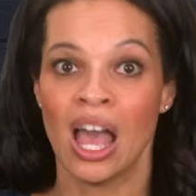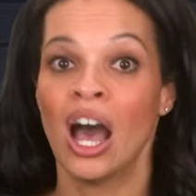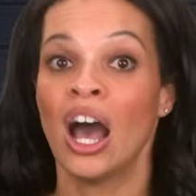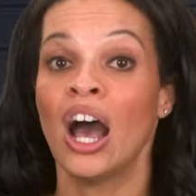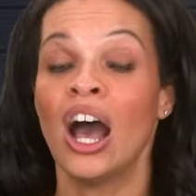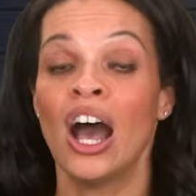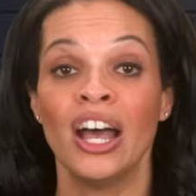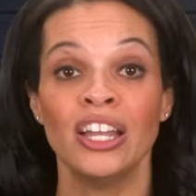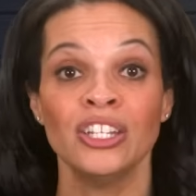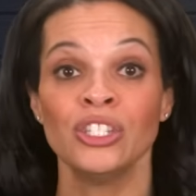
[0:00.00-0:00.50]

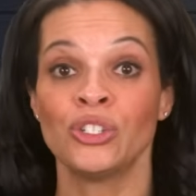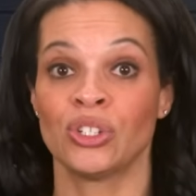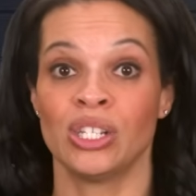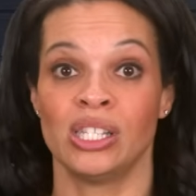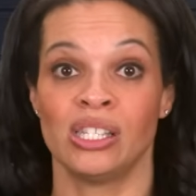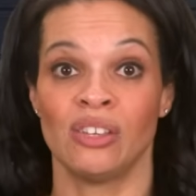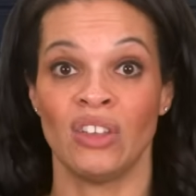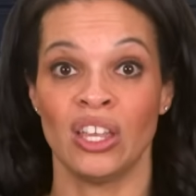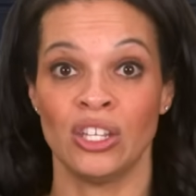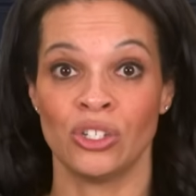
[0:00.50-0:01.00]

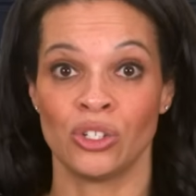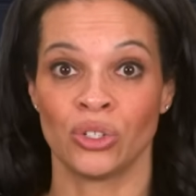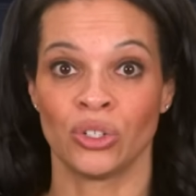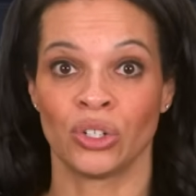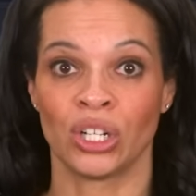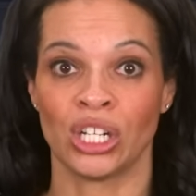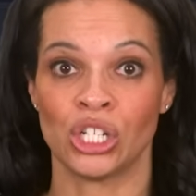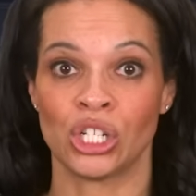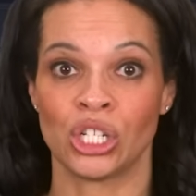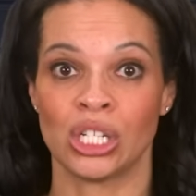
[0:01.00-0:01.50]
hundreds of
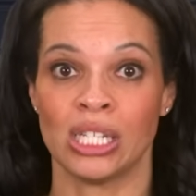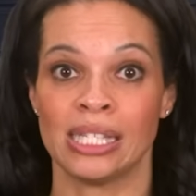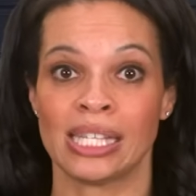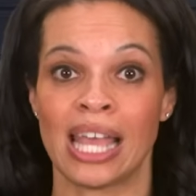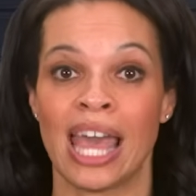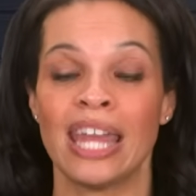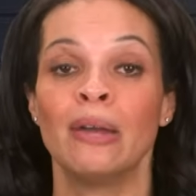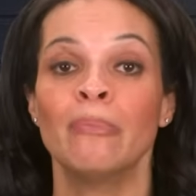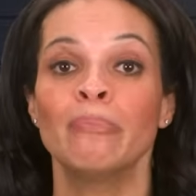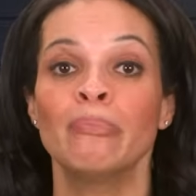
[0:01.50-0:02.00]
integrations,
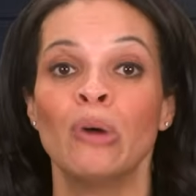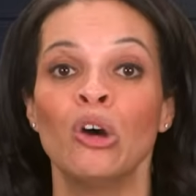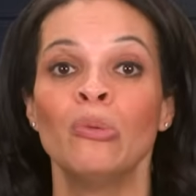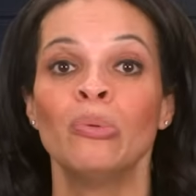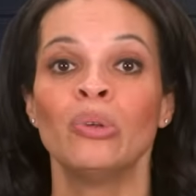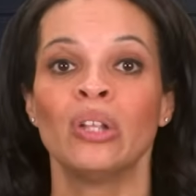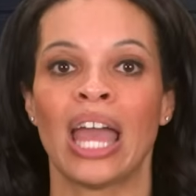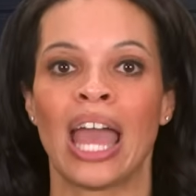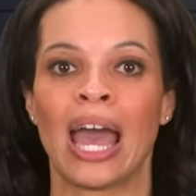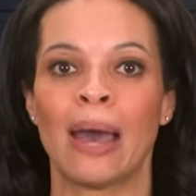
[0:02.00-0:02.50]
and a
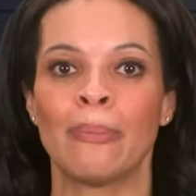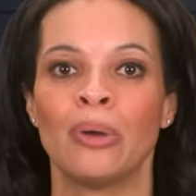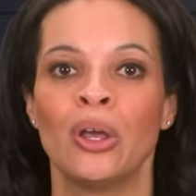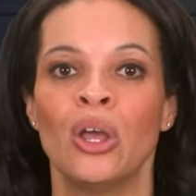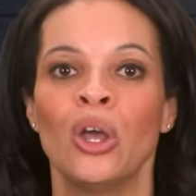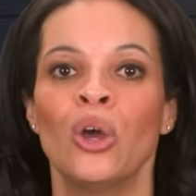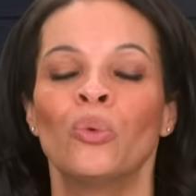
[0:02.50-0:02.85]
mobile app,